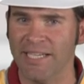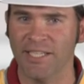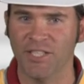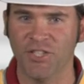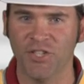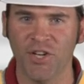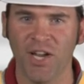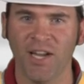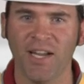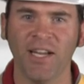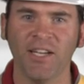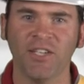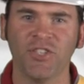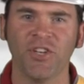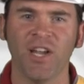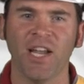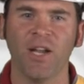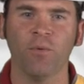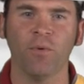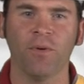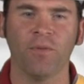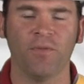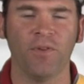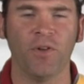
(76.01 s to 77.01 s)
a J H
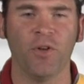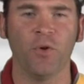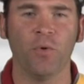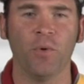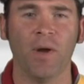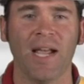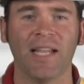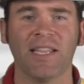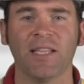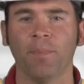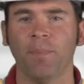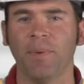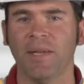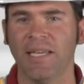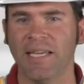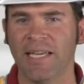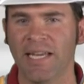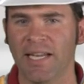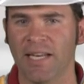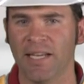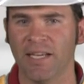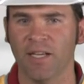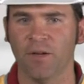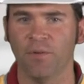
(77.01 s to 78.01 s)
A review at the
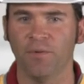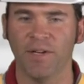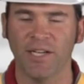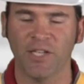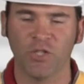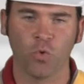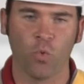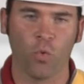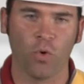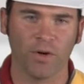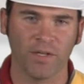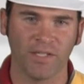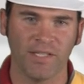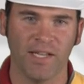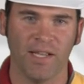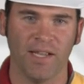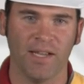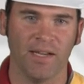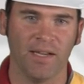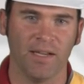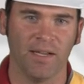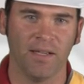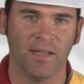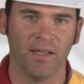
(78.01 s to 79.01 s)
beginning of each
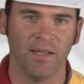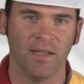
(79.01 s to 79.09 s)
workday.